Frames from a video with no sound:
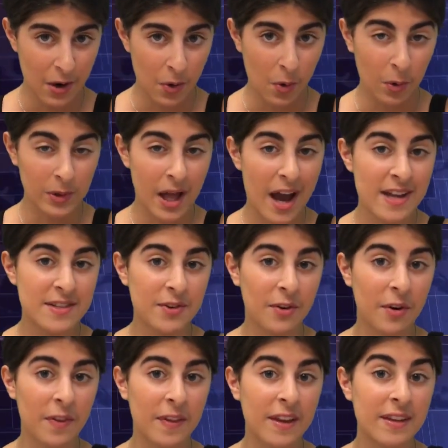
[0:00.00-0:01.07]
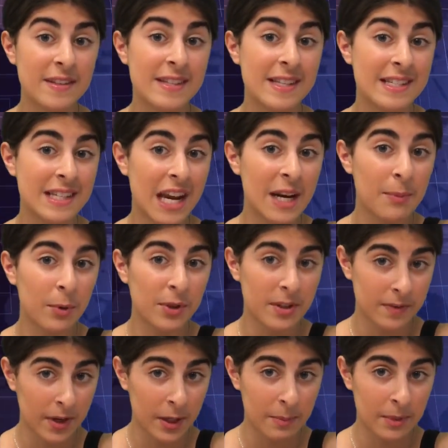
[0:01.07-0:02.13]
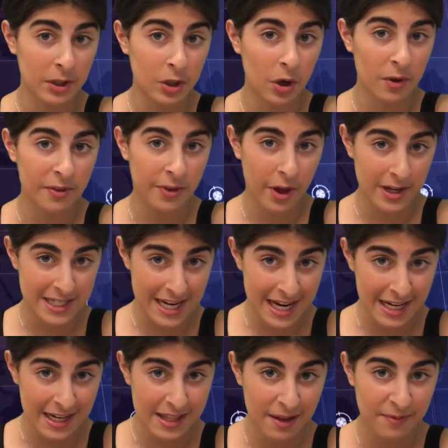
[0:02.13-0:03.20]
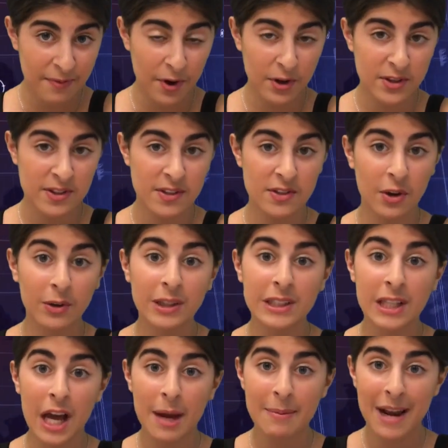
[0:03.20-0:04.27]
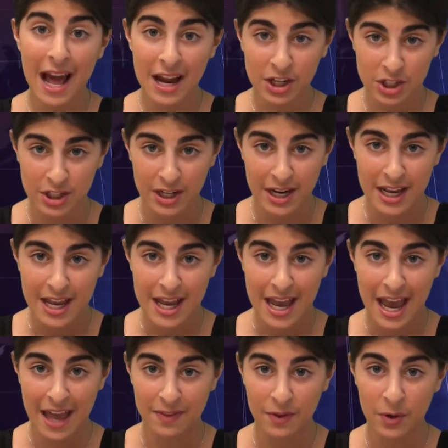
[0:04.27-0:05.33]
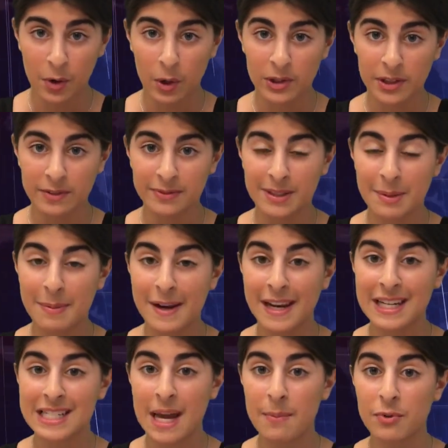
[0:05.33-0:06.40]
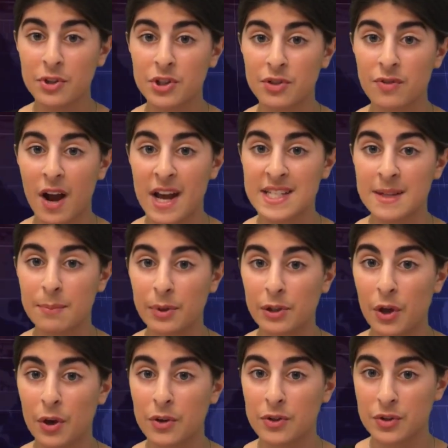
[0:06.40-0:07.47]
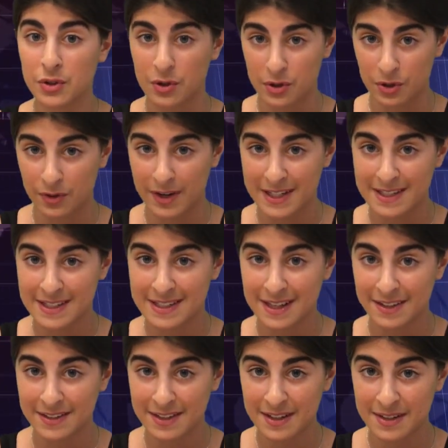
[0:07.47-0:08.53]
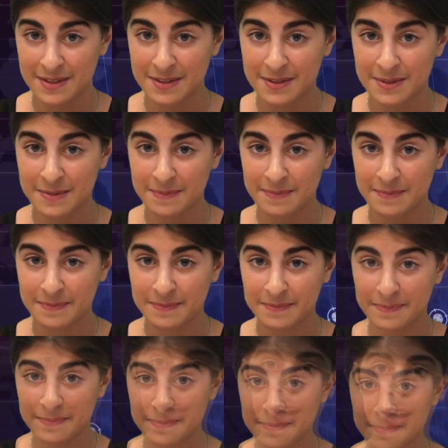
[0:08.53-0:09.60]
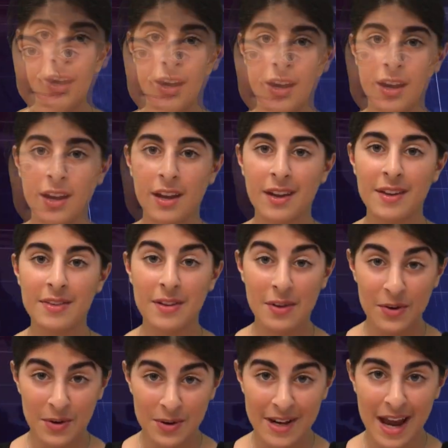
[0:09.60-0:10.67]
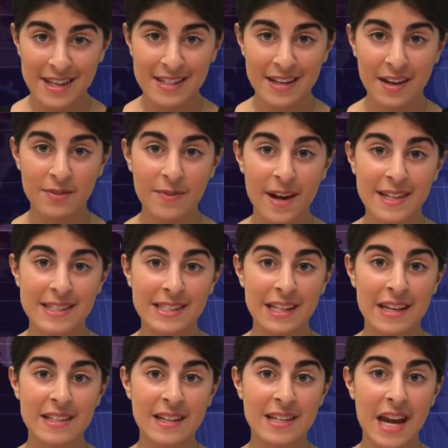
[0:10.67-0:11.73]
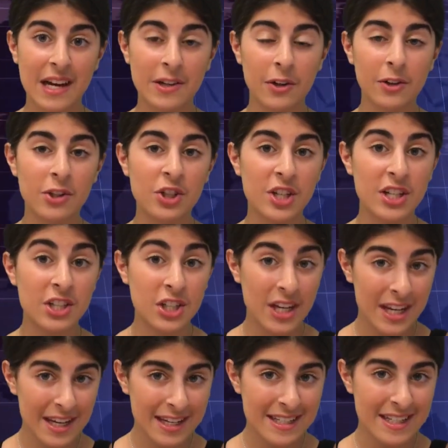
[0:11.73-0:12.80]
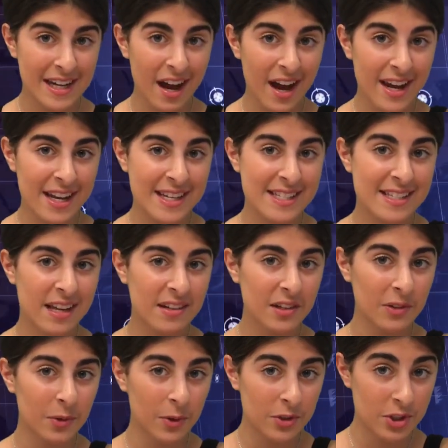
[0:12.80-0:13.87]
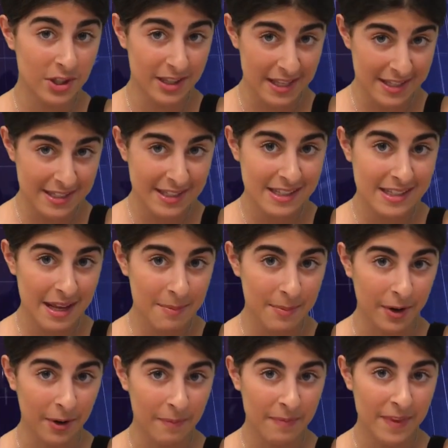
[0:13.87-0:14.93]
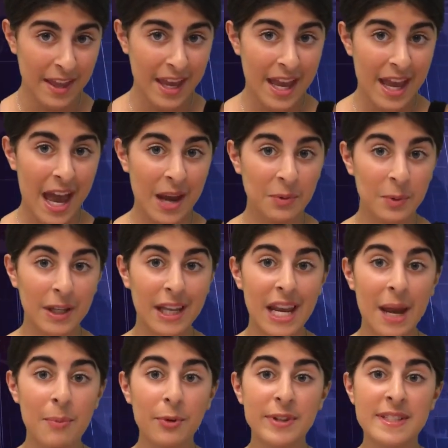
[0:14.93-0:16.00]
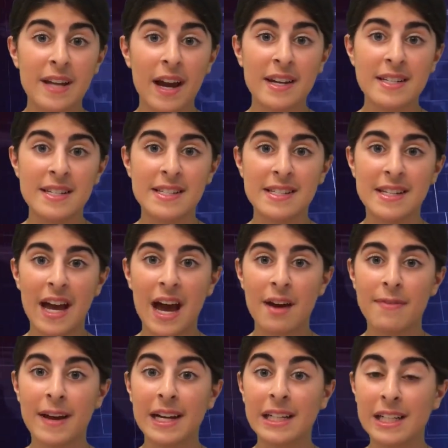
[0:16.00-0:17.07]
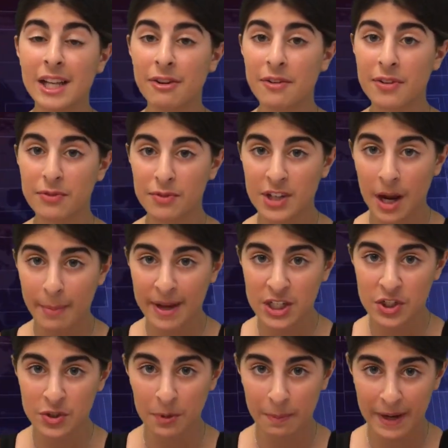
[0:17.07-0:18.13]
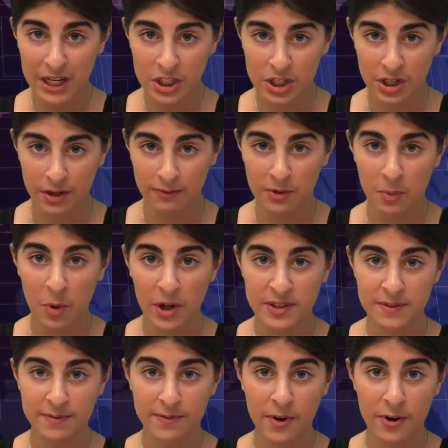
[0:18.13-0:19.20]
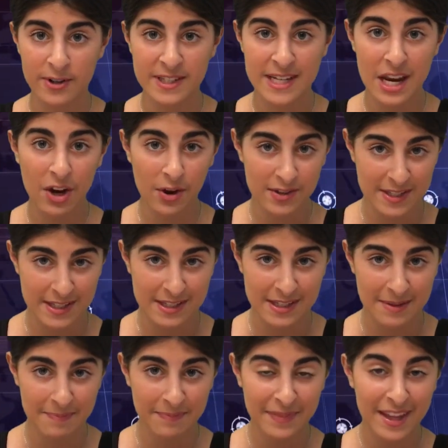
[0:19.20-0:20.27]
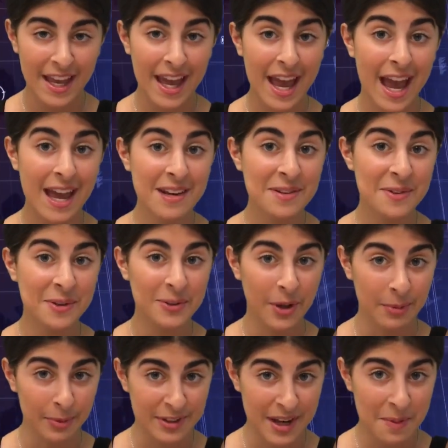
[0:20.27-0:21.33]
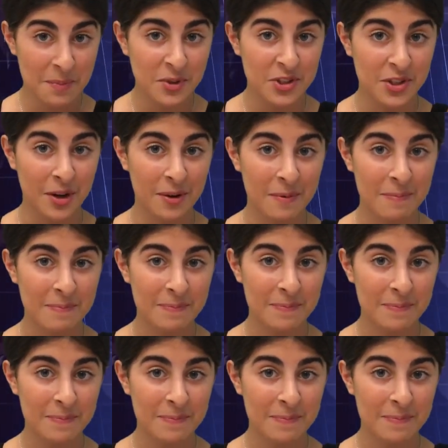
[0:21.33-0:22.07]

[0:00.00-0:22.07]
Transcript: All eyes are on the Sustainable Development Goal 13 that focuses on climate action and the goal of limiting temperature rise below 2 degrees Celsius. The new NASA Advanced Laser Technology GEDI is set to launch this December and will enable scientists to have a clearer three-dimensional picture of the world's forest ecosystem and the global temperature.